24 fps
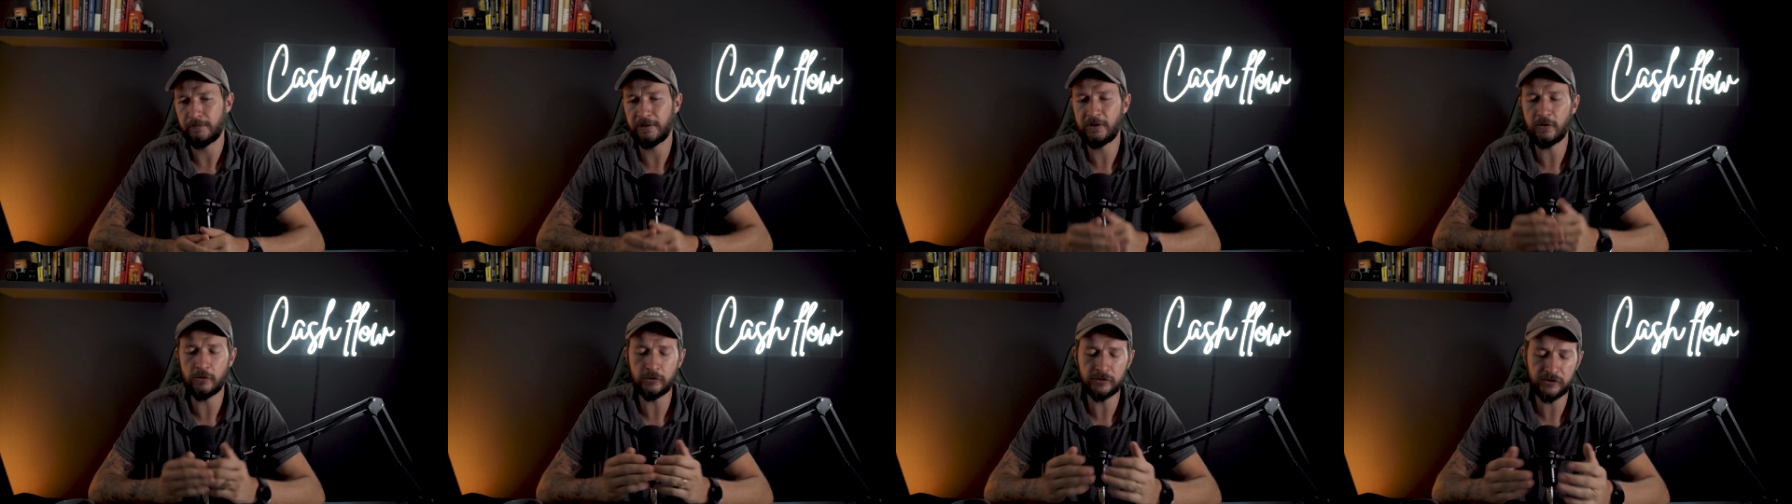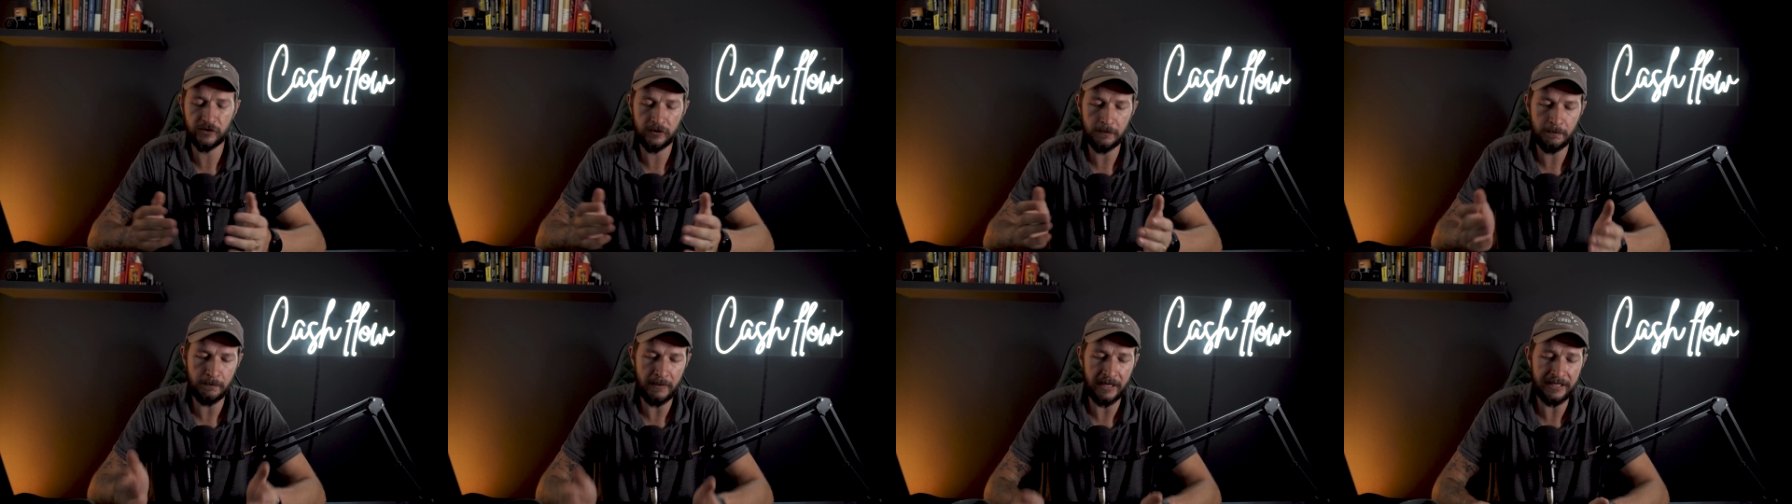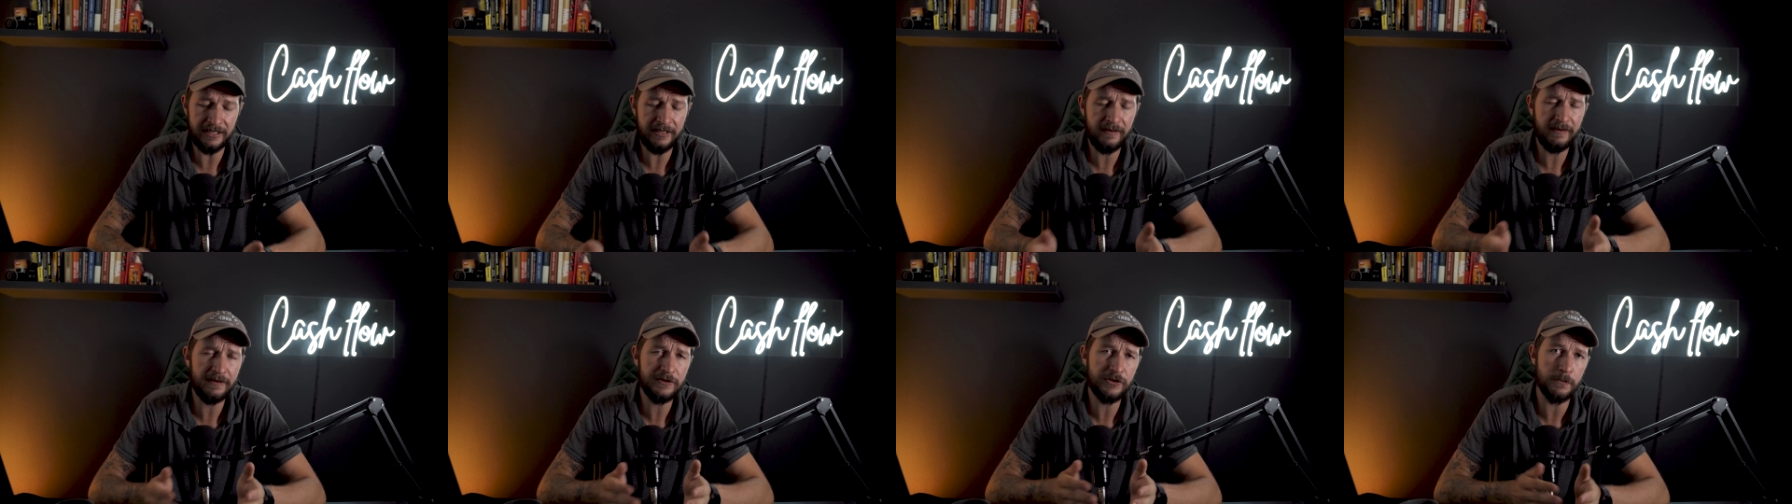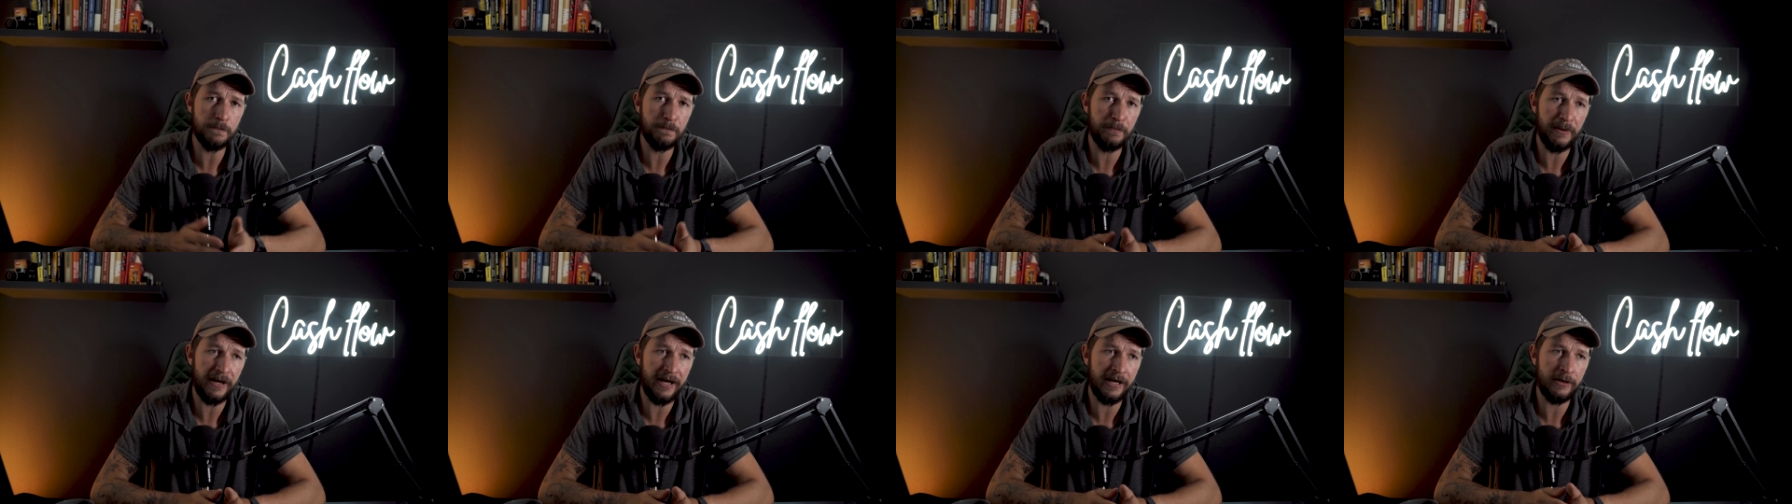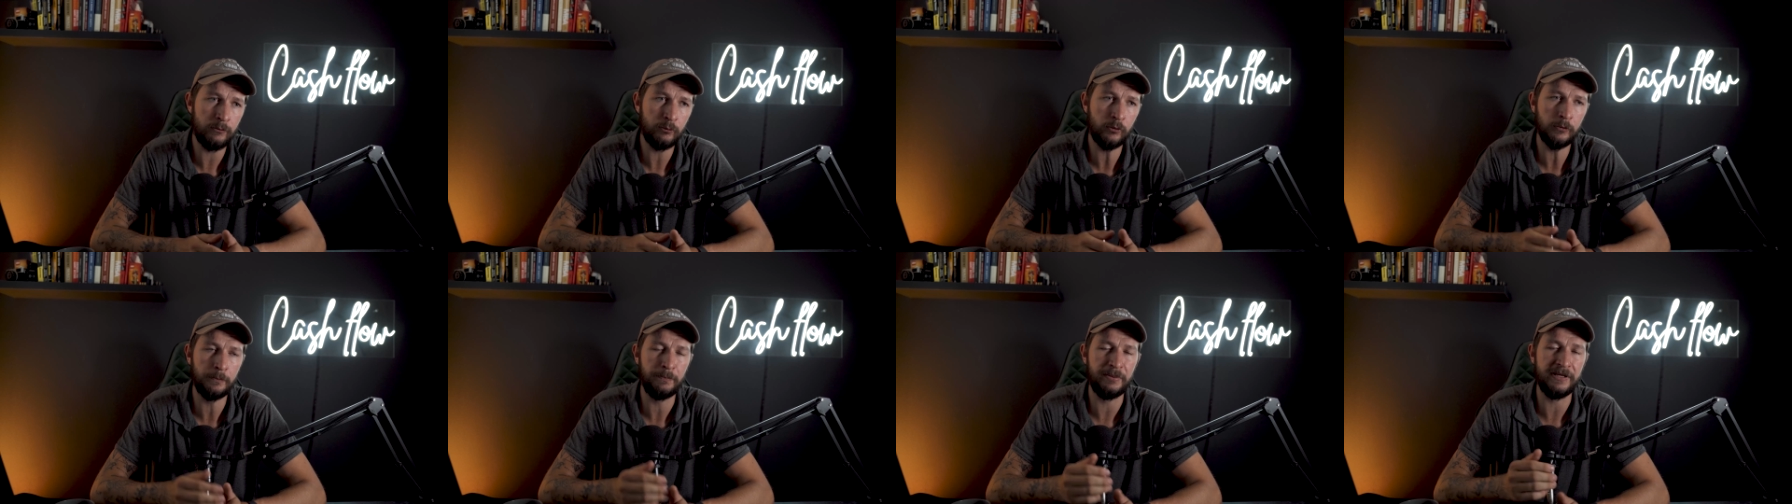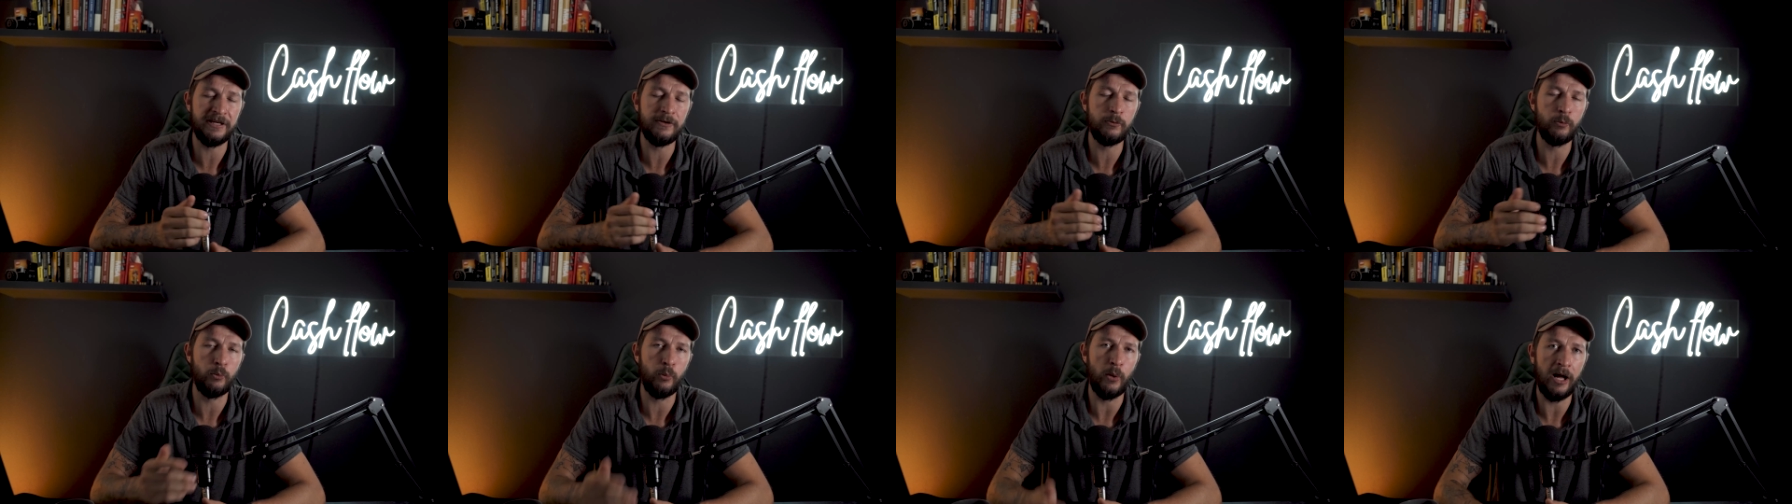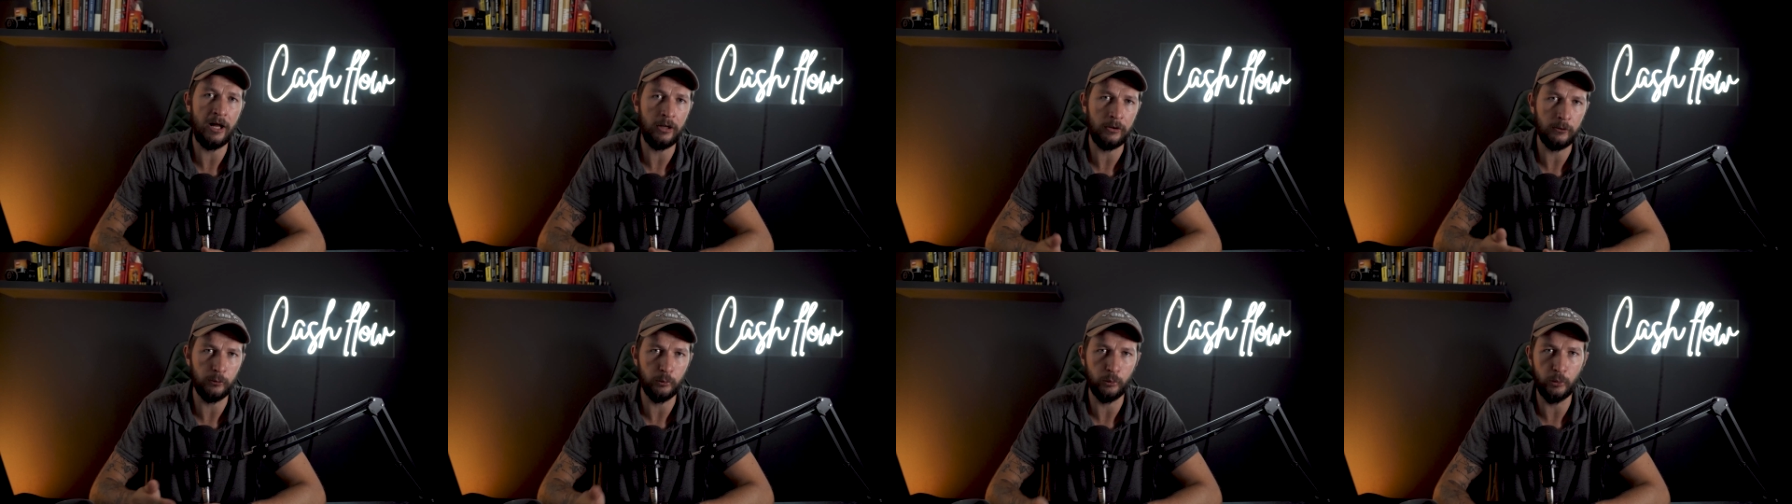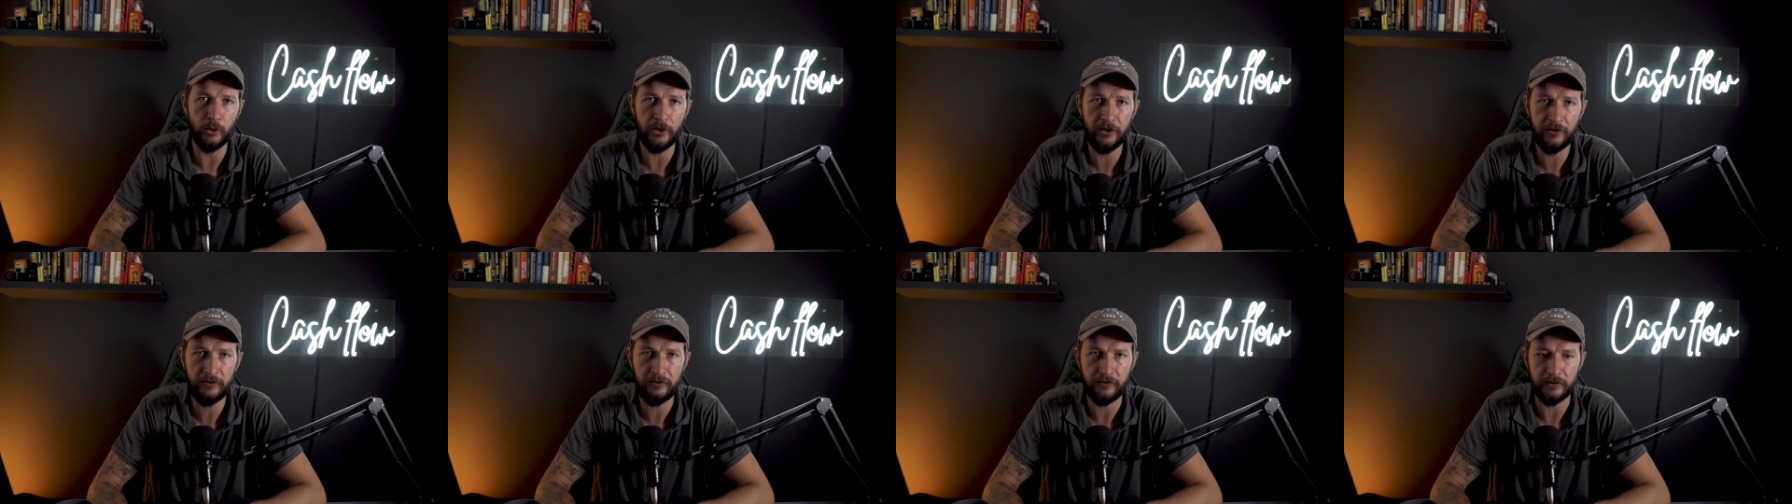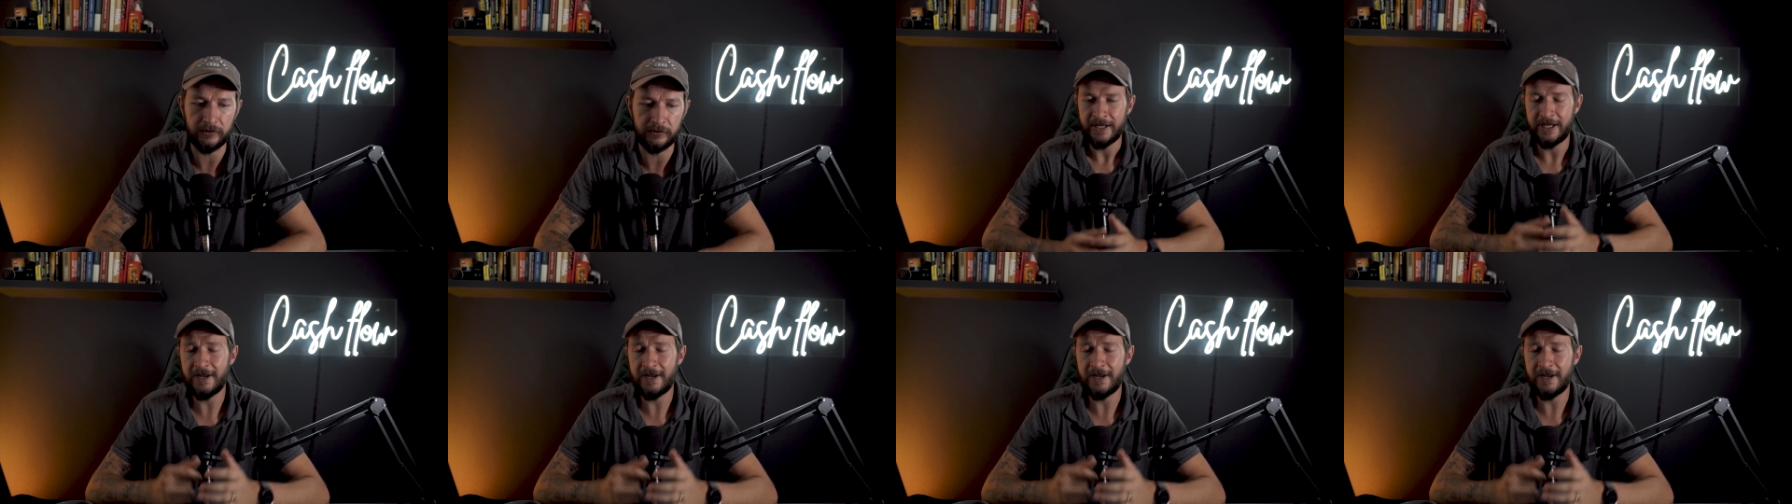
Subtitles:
because the money that you pay will be well worth it.